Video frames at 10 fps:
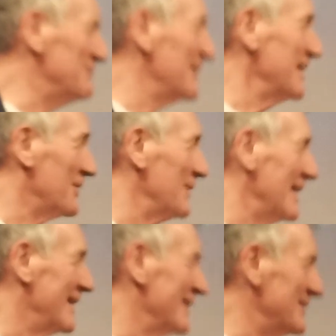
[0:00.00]
Nigeria
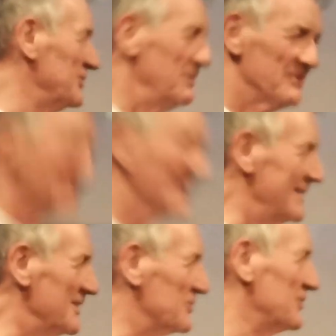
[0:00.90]
very quickly. They
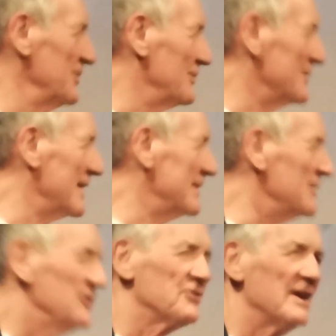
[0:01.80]
just do.
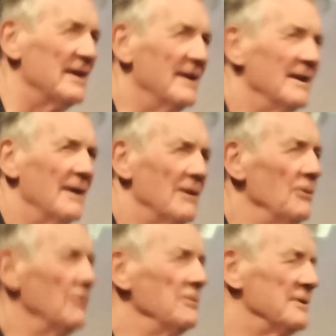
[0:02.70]
They don't say,
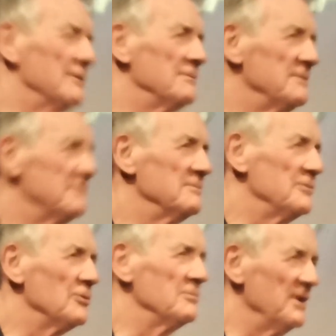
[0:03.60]
oh, you know,
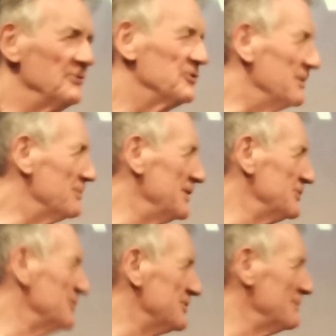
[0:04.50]
you're an
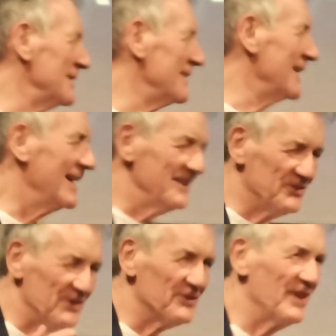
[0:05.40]
interesting person or something like
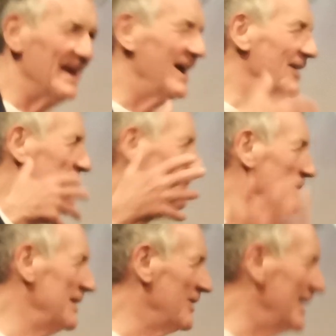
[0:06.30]
that. It's just
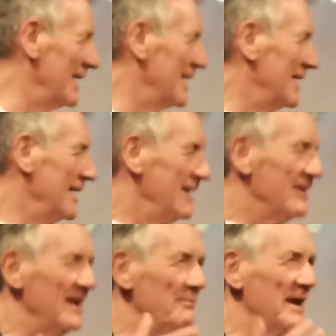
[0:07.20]
there and the way they
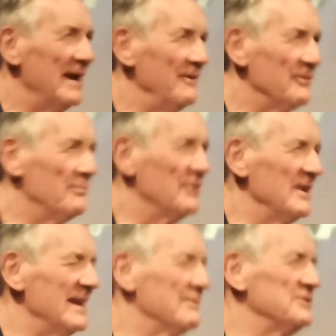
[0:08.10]
behave,
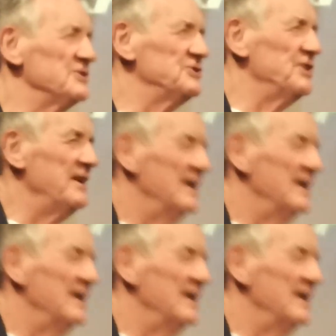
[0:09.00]
the body language.